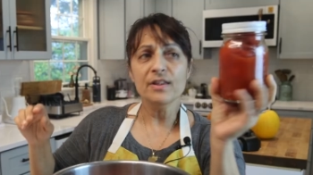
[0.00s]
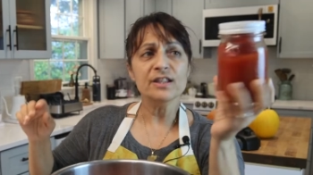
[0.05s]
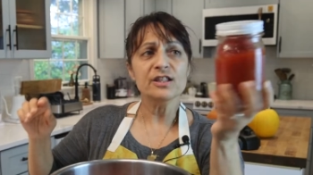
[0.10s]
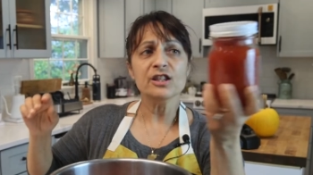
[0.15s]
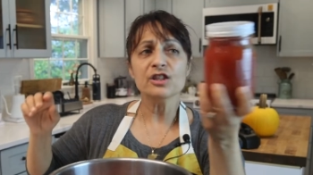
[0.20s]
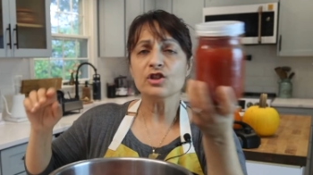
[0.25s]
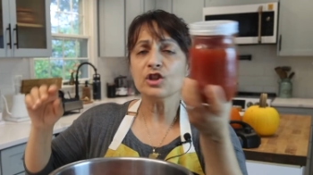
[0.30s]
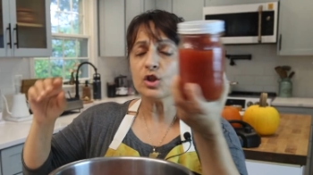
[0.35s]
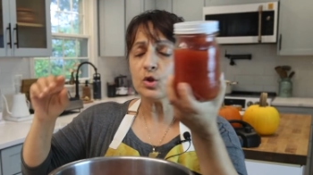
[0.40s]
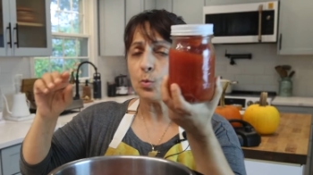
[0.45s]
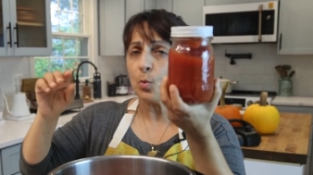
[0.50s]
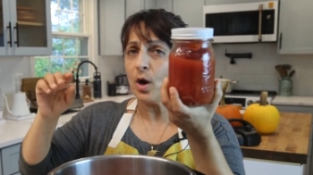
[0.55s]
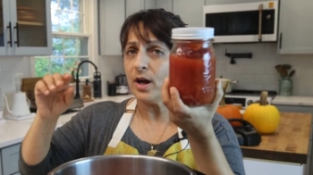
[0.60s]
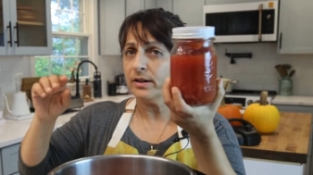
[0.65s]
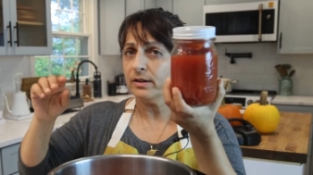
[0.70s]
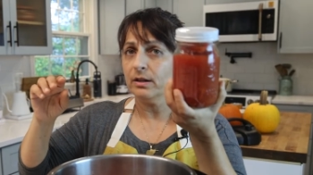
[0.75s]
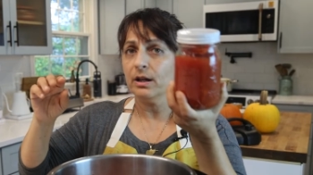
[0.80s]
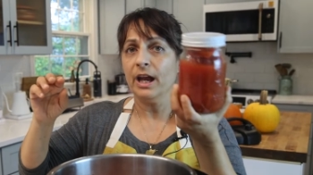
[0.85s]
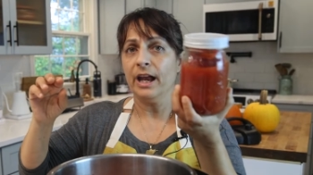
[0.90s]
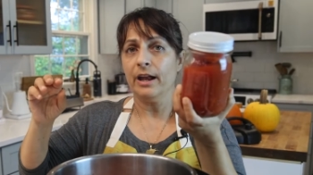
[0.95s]
And this is just
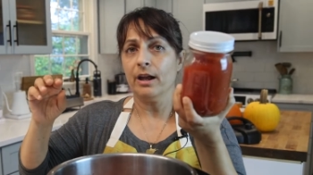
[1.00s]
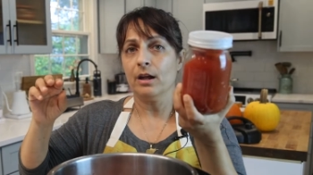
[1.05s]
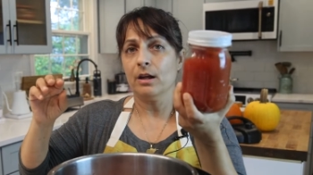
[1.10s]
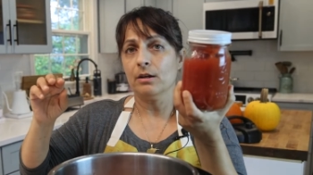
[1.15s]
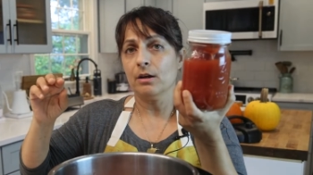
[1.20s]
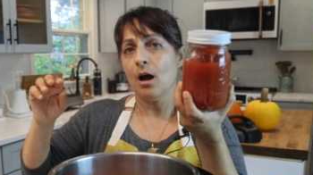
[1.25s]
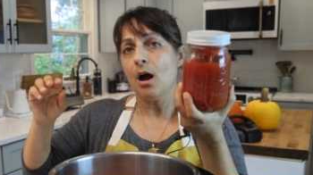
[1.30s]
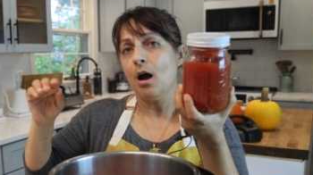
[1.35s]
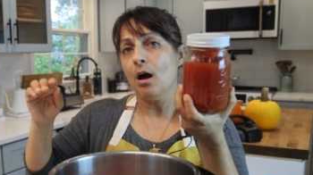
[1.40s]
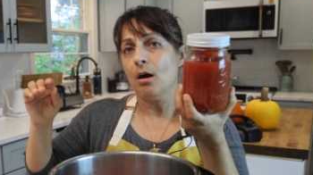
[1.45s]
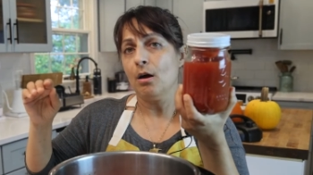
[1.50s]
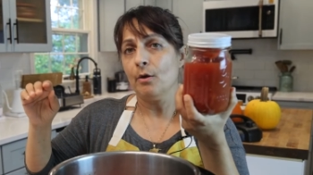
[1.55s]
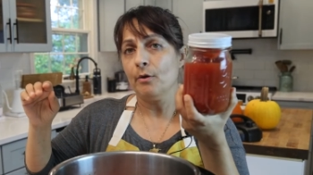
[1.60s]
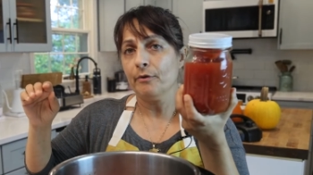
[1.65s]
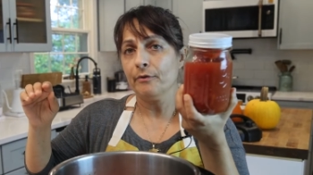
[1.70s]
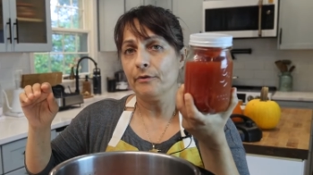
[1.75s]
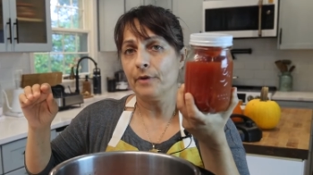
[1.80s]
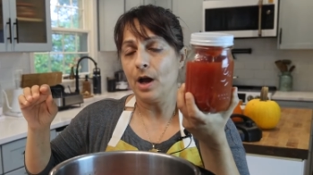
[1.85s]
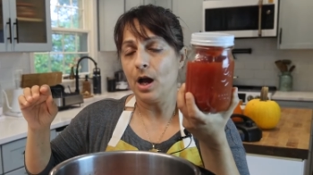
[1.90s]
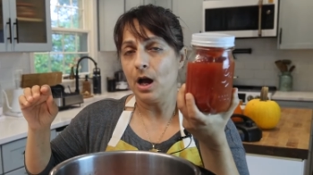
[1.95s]
one can
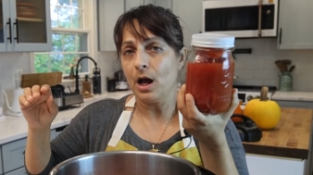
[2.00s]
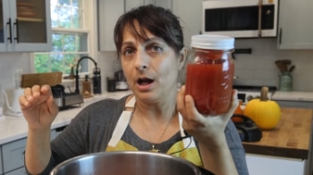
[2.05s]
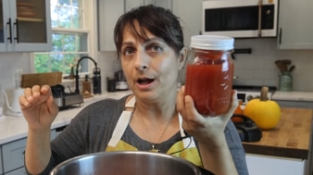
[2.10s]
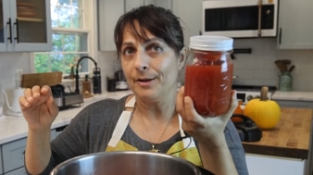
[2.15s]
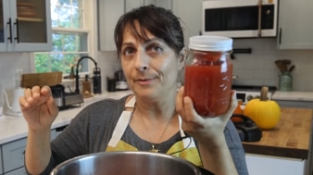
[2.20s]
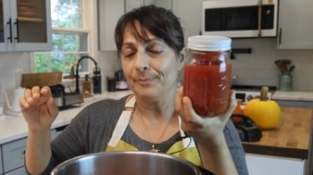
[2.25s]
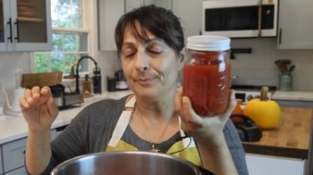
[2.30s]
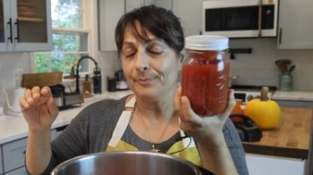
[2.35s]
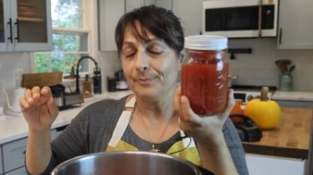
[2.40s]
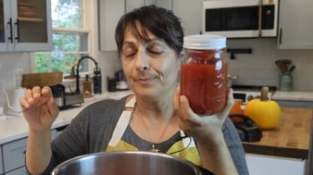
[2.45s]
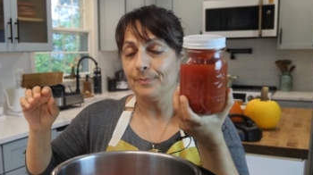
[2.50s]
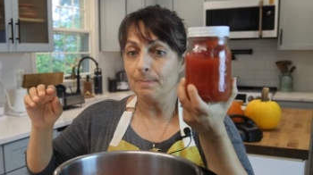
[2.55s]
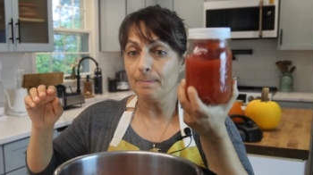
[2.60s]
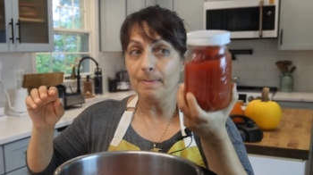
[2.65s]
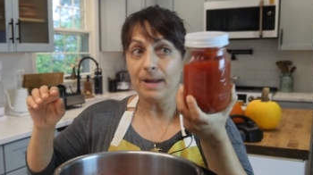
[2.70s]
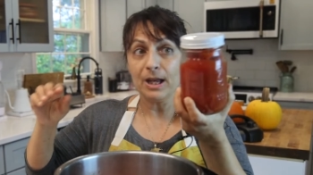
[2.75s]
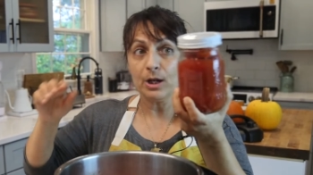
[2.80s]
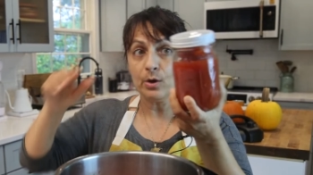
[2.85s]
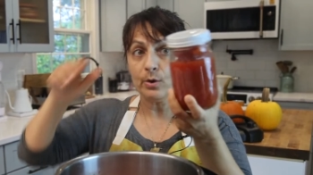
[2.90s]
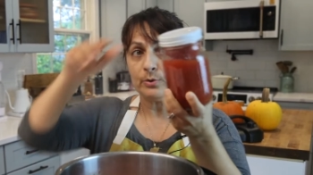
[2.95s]
of um,
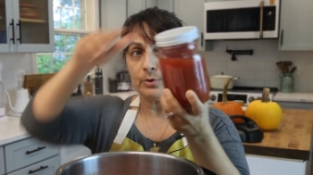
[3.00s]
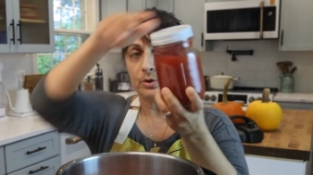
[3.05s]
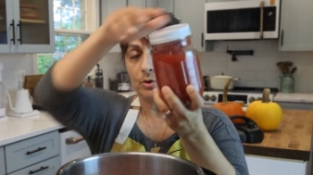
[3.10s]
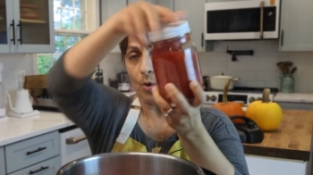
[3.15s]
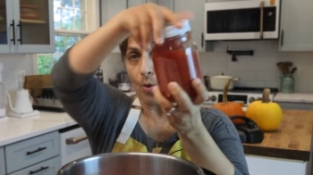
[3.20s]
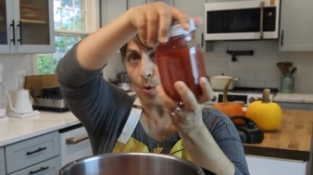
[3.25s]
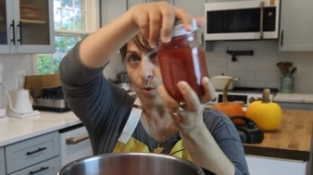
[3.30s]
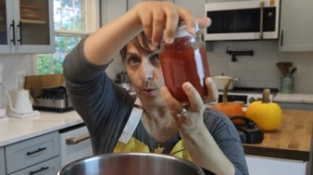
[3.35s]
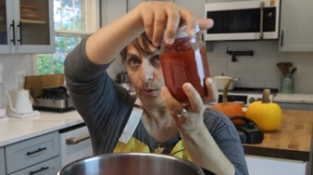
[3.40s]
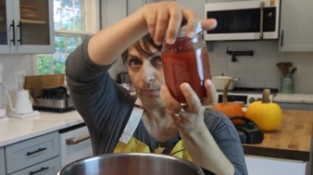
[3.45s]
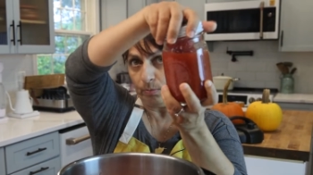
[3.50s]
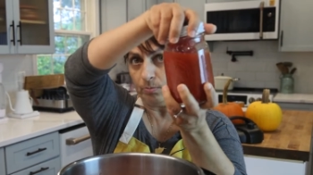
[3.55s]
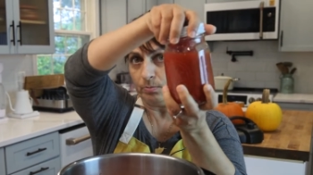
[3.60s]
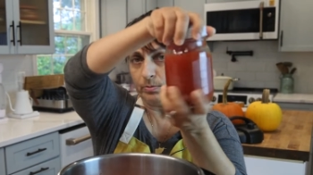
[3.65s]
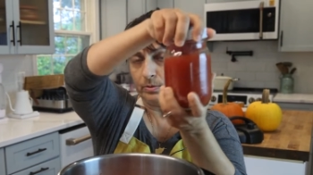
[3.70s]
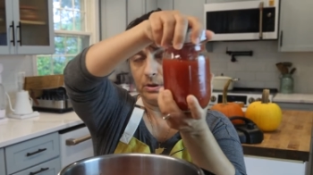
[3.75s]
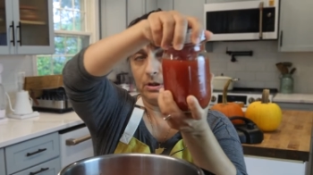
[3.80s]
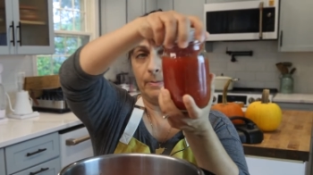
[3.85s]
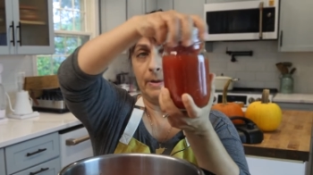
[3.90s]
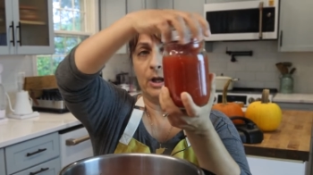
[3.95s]
tomatoes, whole
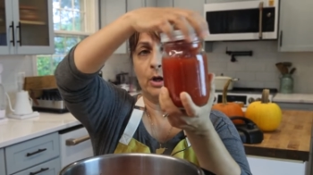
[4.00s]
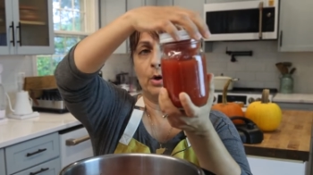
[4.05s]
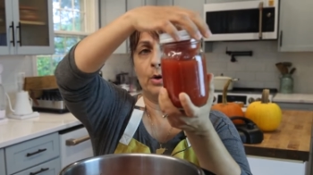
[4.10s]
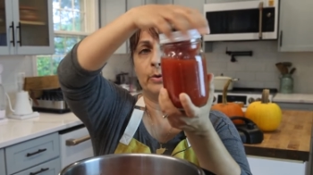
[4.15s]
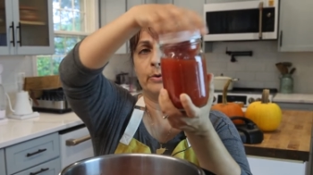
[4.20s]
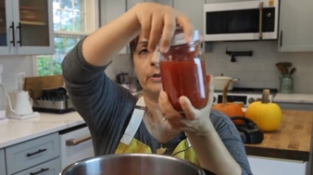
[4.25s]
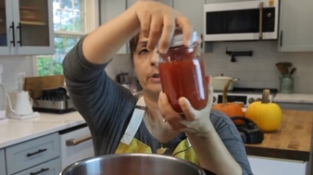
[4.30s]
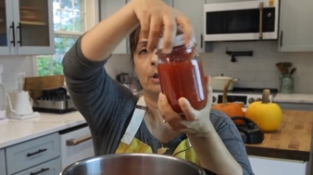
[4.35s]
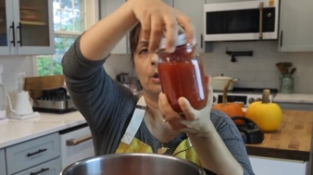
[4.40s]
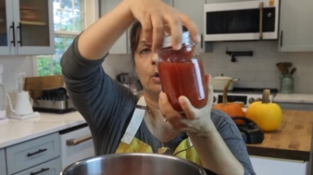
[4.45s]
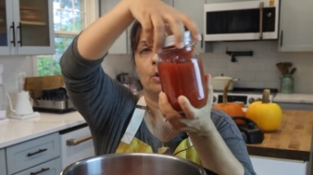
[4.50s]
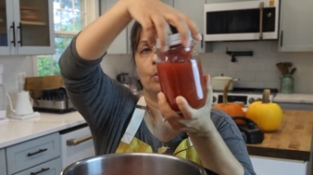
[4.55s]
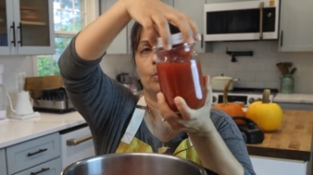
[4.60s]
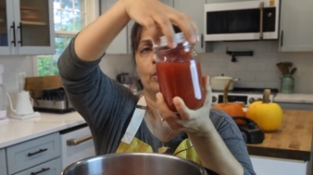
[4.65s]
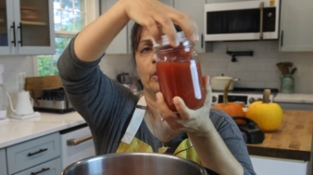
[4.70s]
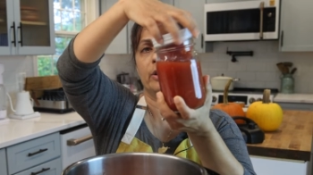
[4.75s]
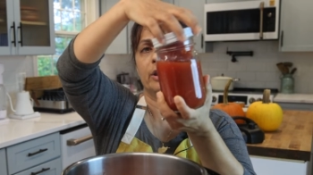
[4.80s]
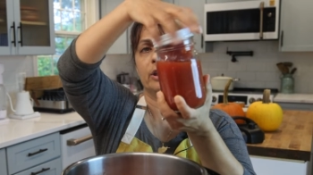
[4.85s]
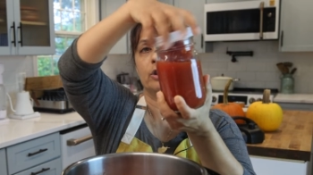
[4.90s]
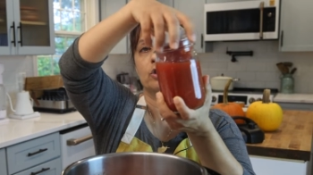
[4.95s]
tomatoes
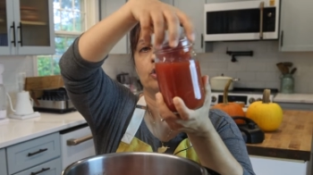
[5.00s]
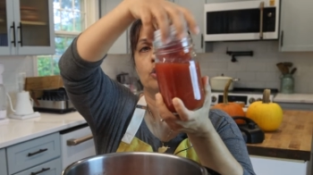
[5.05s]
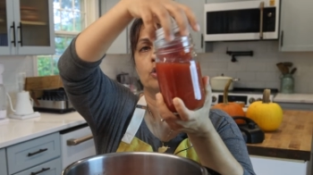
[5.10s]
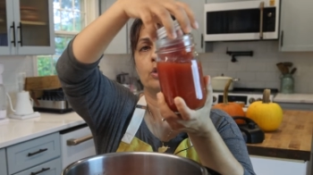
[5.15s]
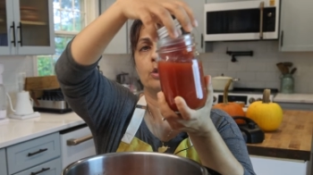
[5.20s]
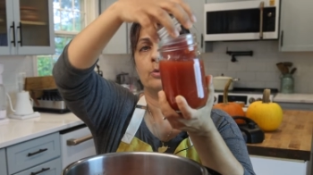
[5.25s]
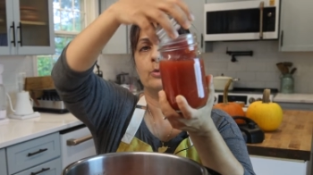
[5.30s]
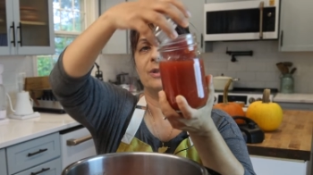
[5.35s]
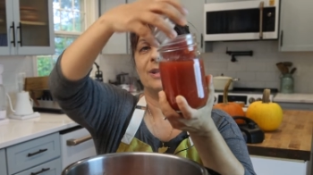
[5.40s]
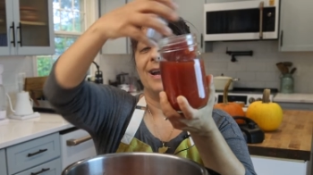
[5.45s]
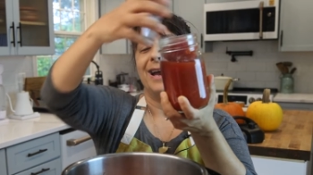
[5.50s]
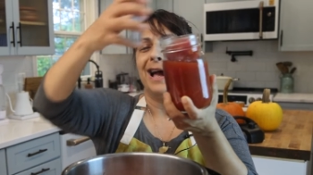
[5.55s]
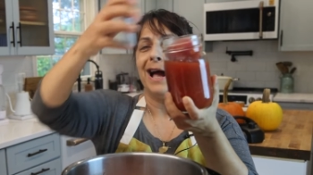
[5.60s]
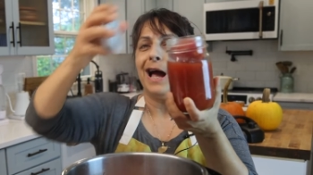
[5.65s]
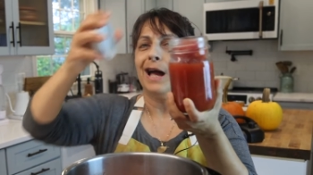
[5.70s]
with its juice.